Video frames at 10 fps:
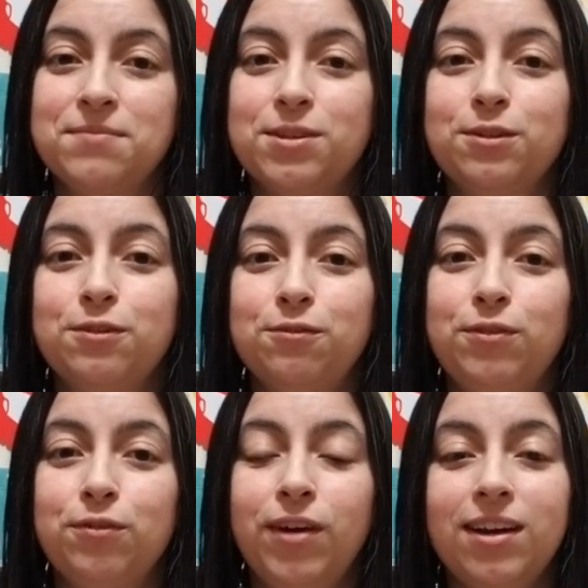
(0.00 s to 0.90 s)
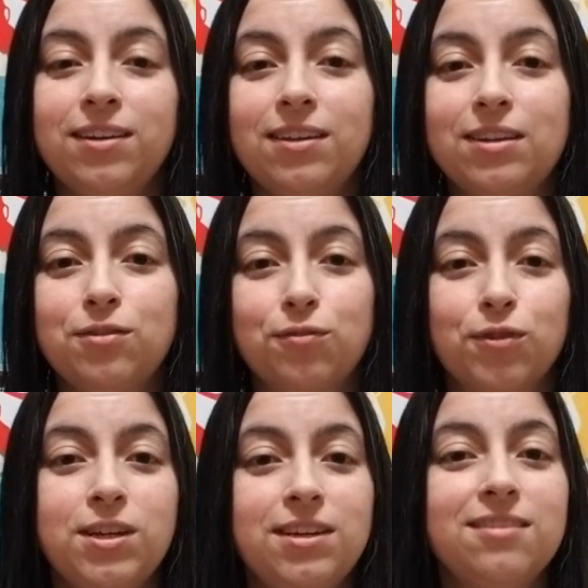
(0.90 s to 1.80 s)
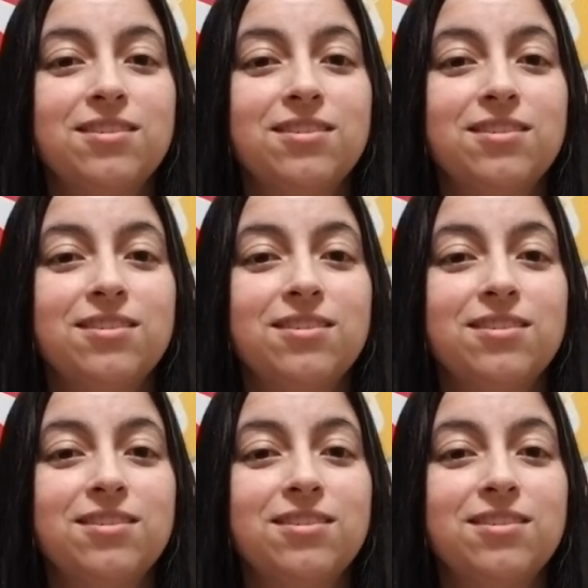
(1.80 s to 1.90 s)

So if you find it, it's free.